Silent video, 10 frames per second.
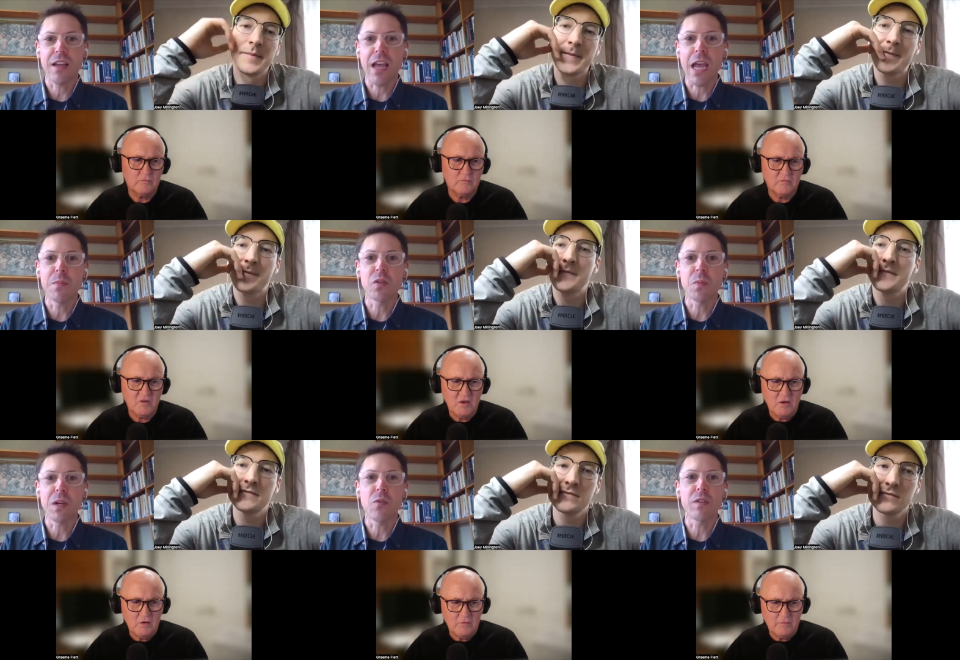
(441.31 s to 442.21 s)
Speaker 1: able to
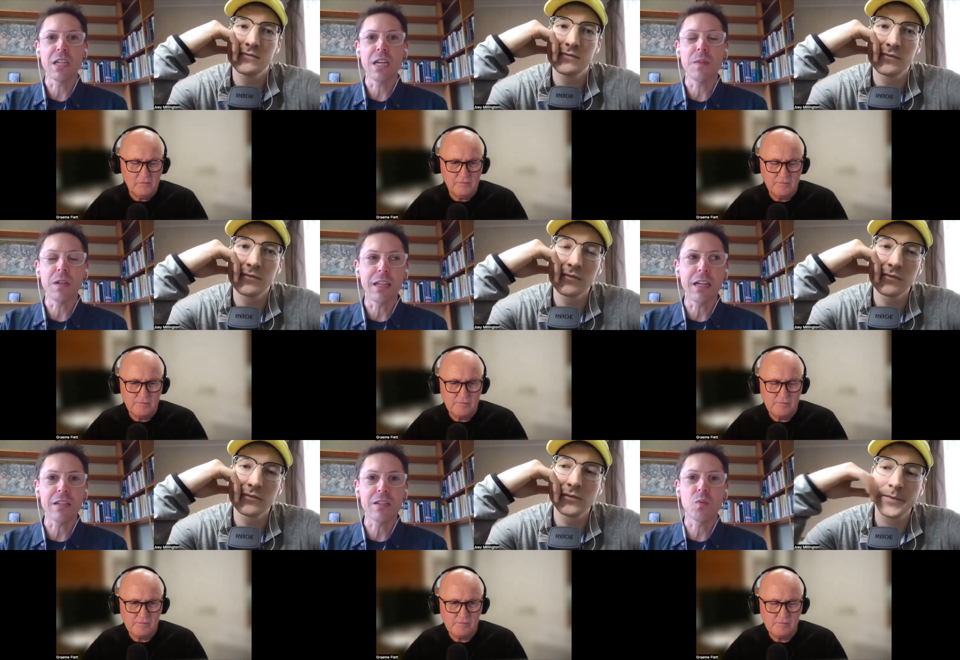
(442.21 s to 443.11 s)
be redeemed and lead
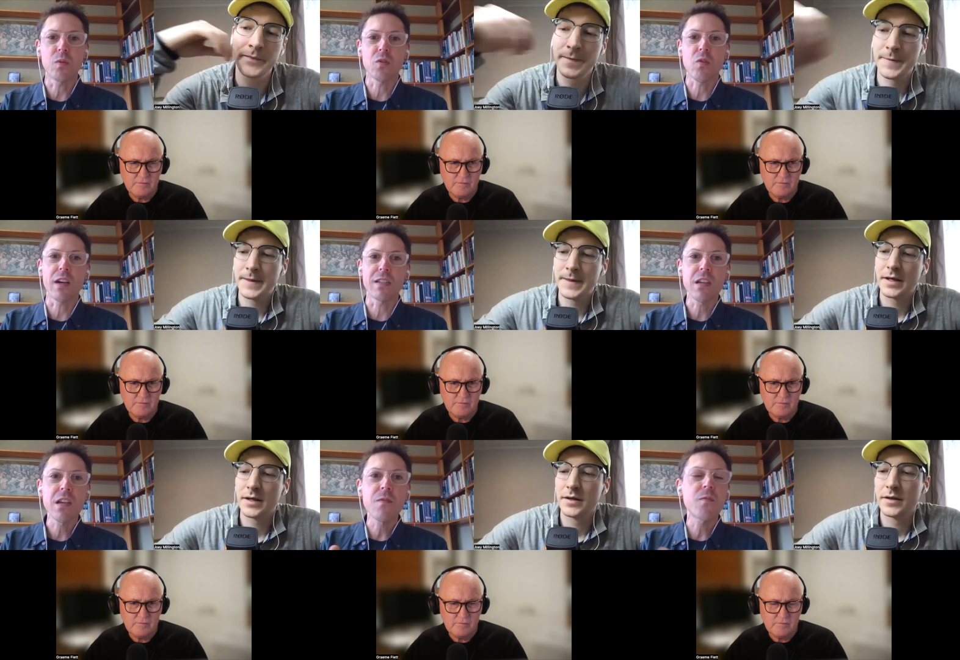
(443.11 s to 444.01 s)
us towards Christ
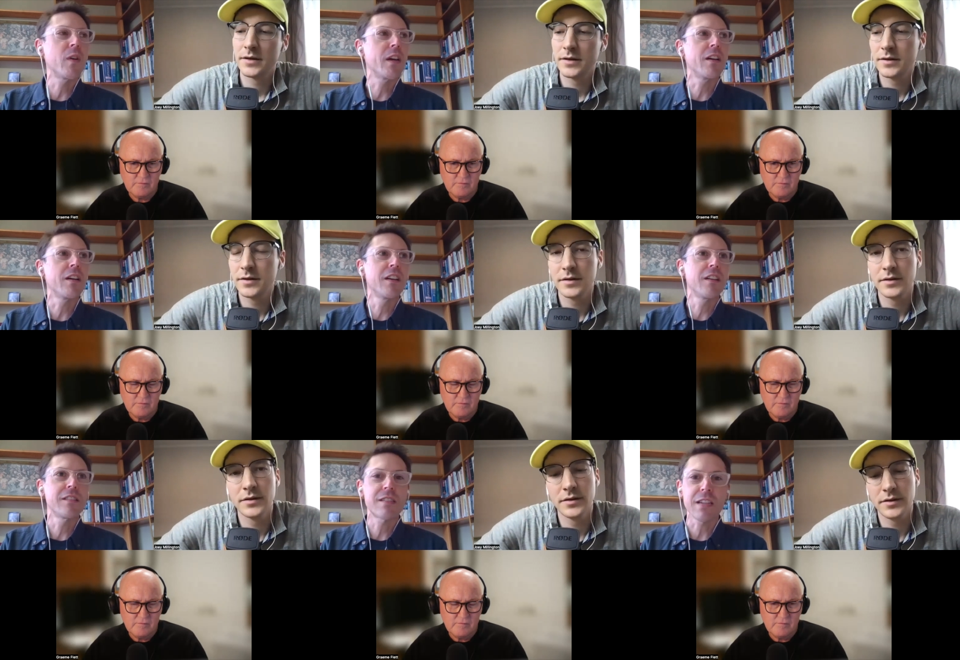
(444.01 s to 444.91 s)
if we're
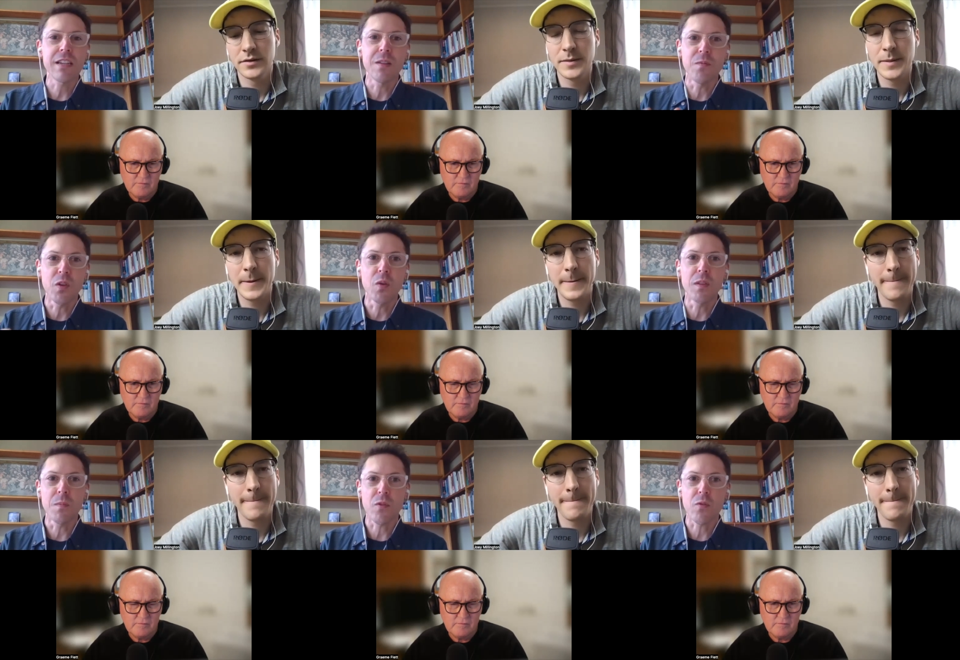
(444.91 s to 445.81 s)
seeing them, viewing
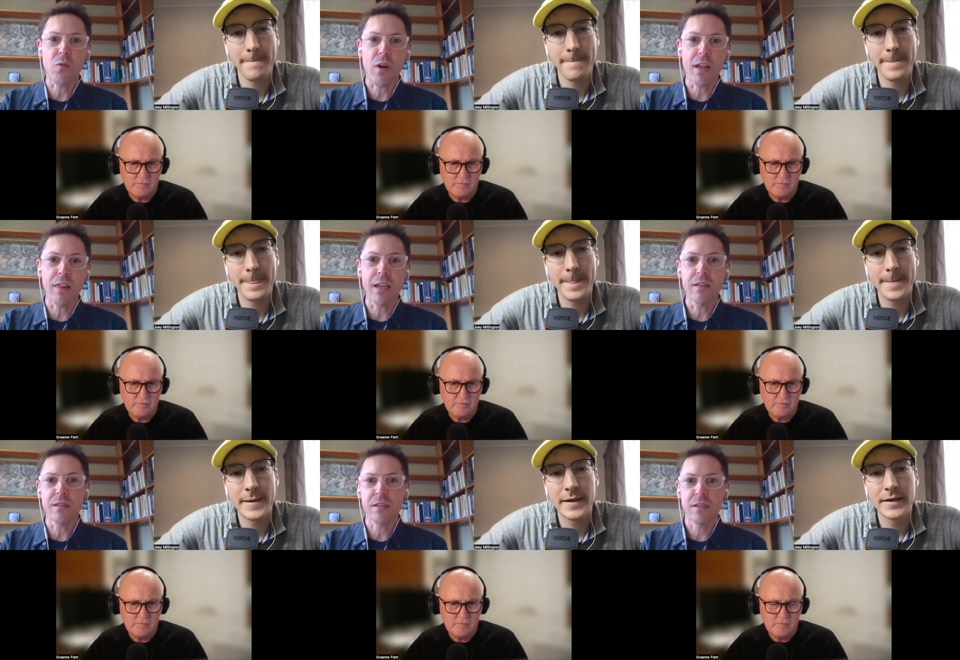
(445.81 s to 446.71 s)
them through the right
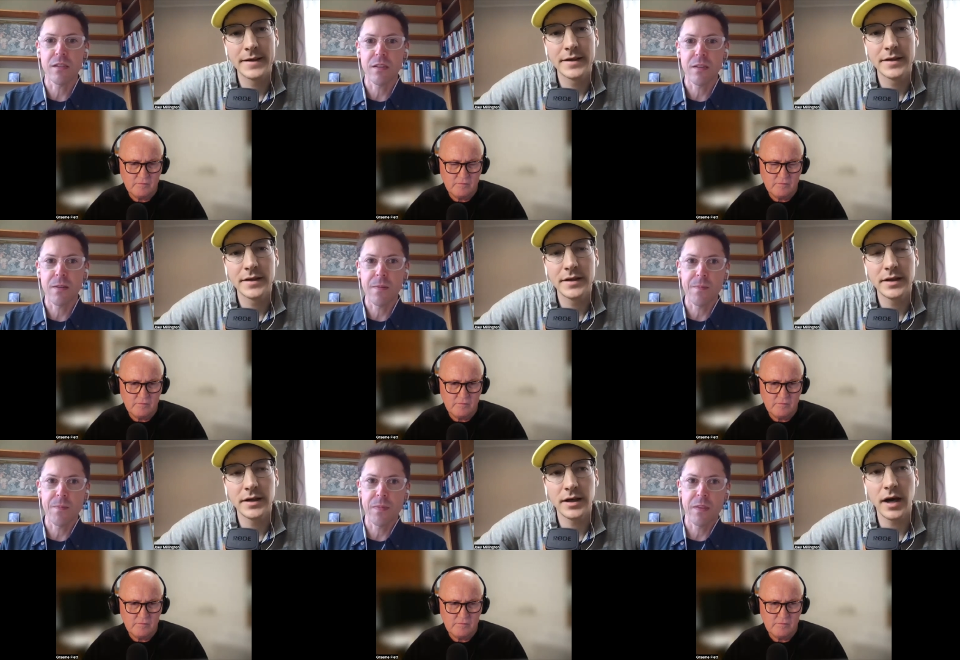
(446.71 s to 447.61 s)
lens?
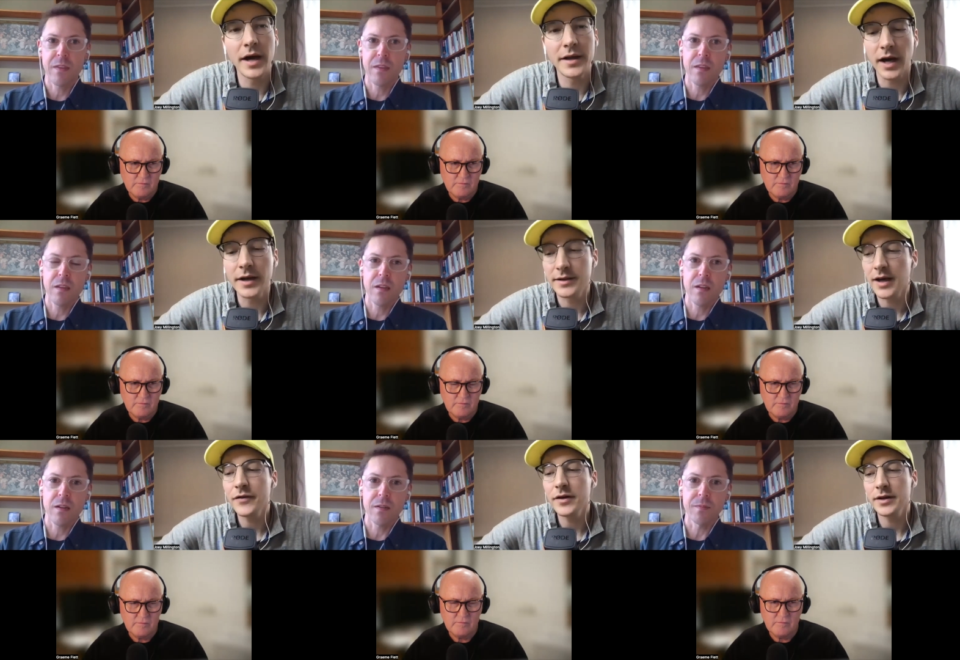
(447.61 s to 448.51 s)
Speaker 2: Yeah, I, I
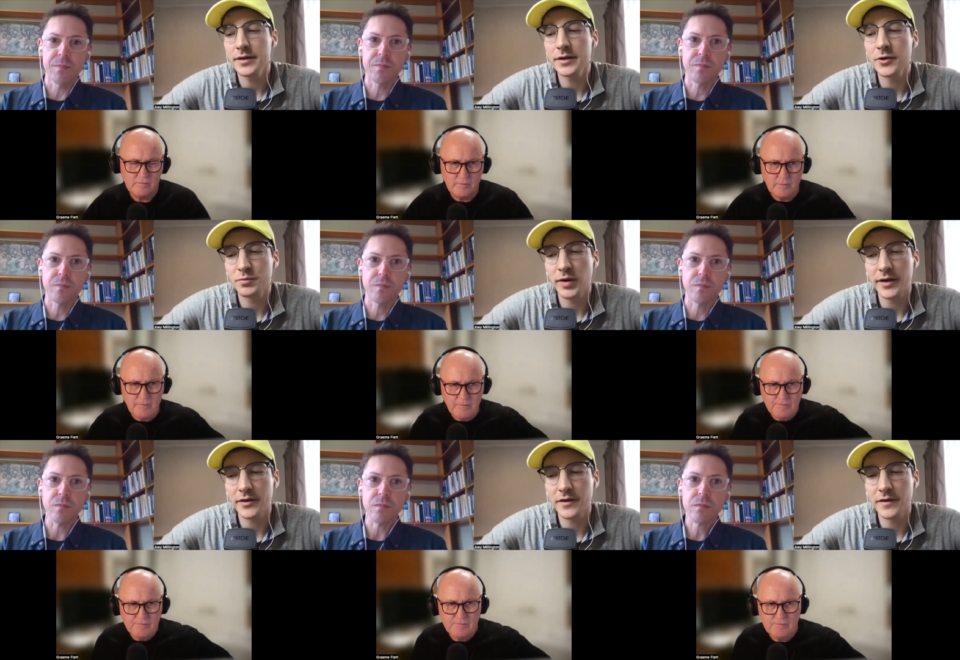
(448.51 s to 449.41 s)
definitely think there's
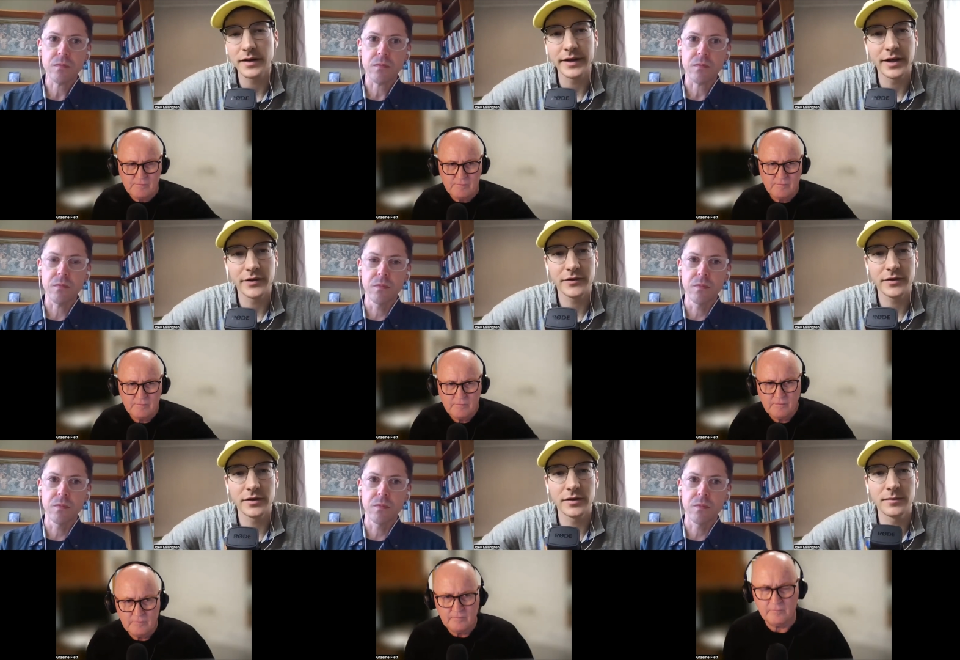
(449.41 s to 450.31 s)
practices that lead us
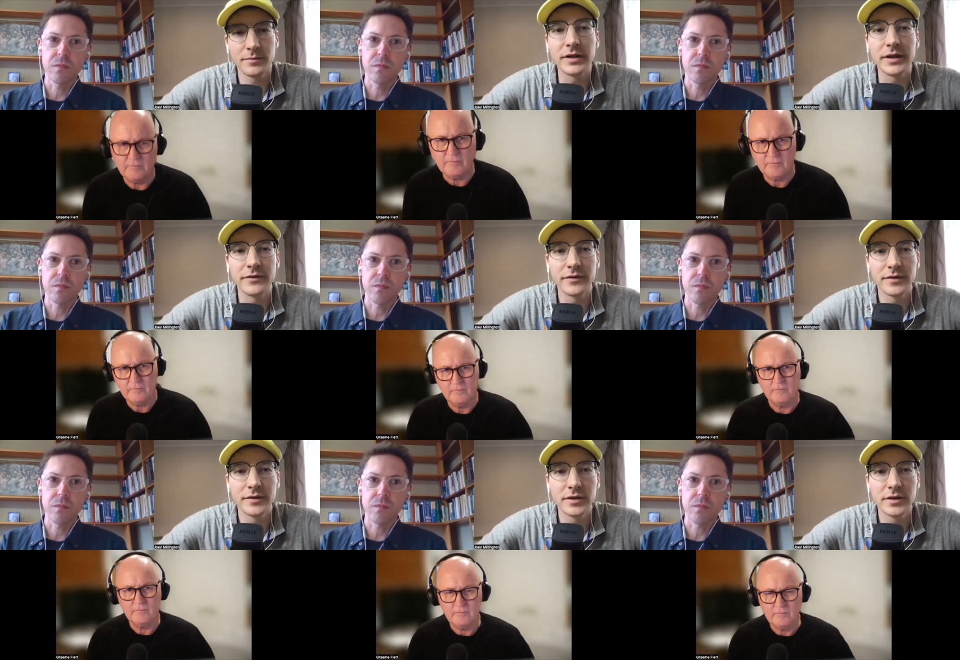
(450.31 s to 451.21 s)
to believe.
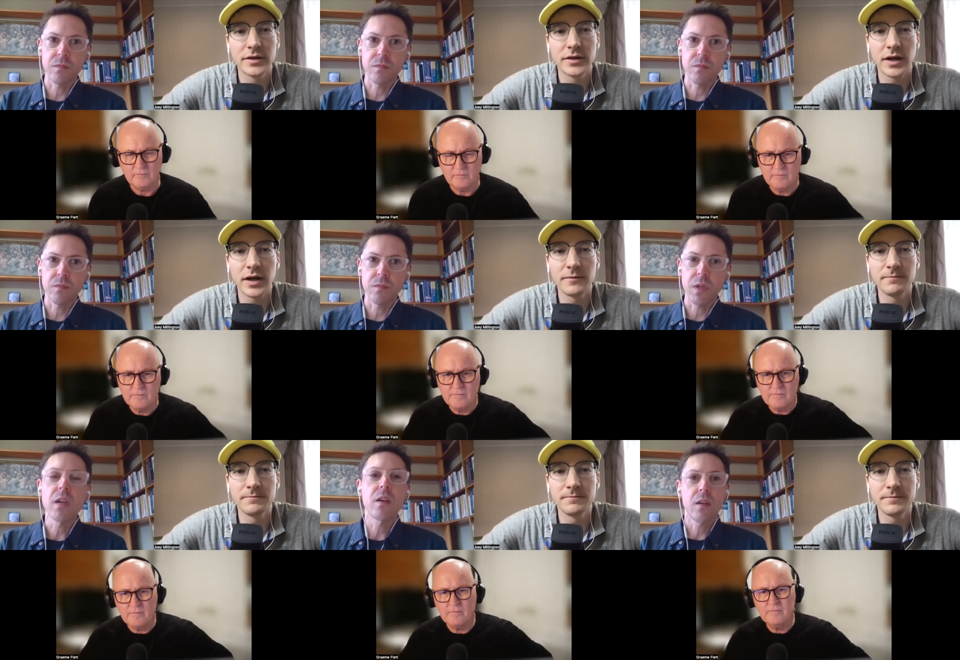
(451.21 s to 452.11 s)

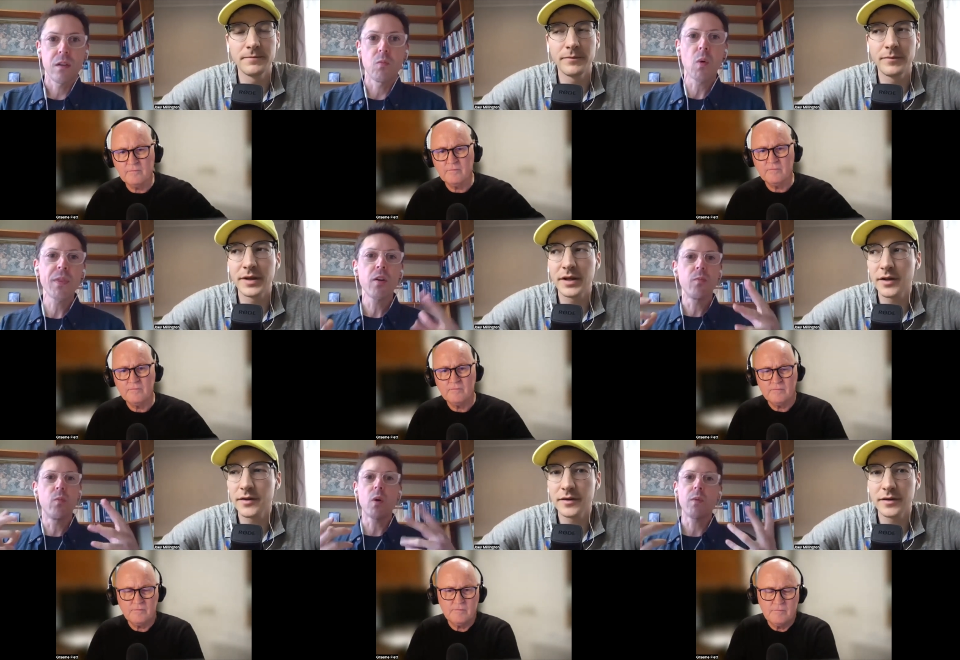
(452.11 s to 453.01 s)
Um, mm. What would
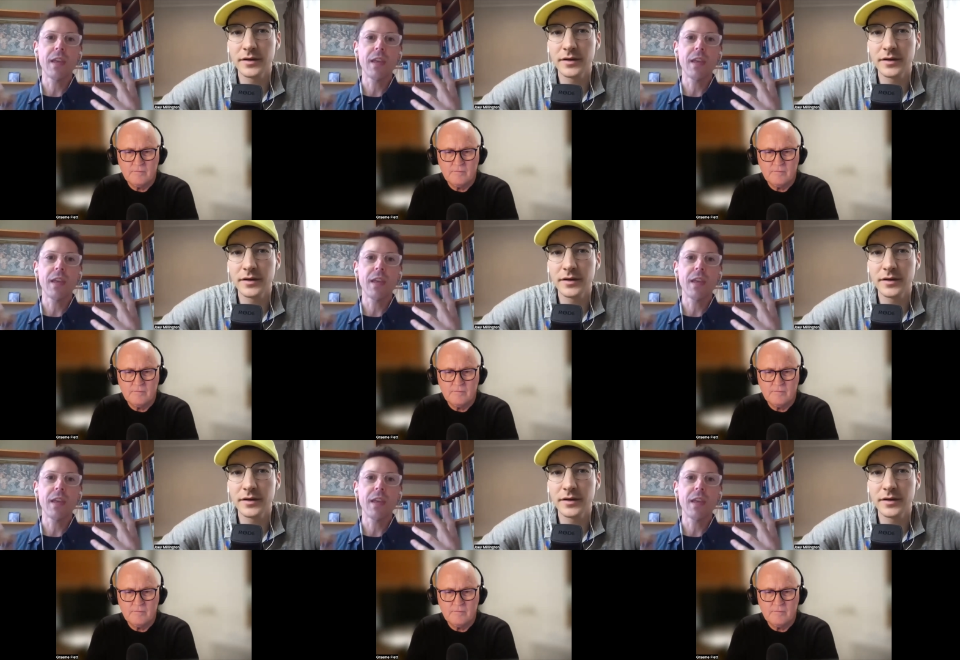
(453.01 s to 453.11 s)
because, they? What would